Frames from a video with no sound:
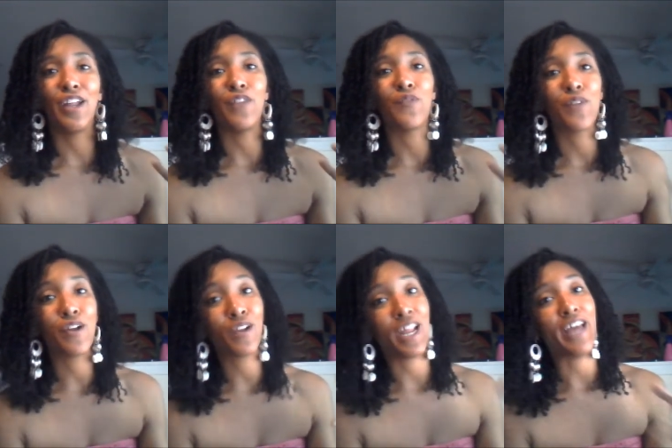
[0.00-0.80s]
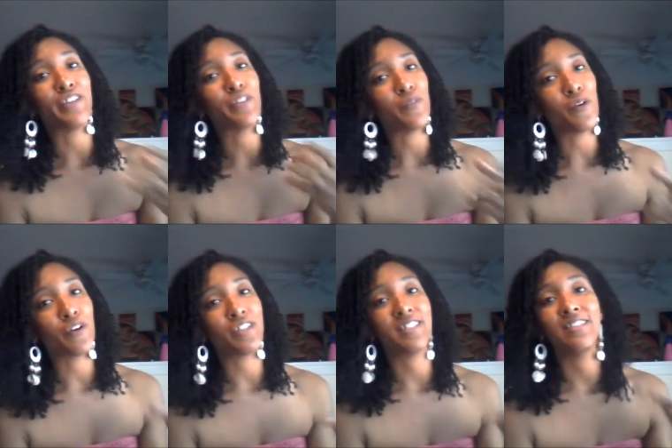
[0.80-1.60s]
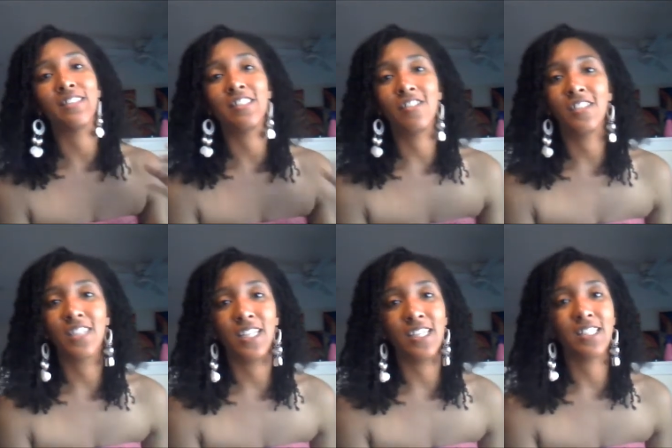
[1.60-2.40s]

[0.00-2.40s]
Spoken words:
real glass of water since I started to cleanse.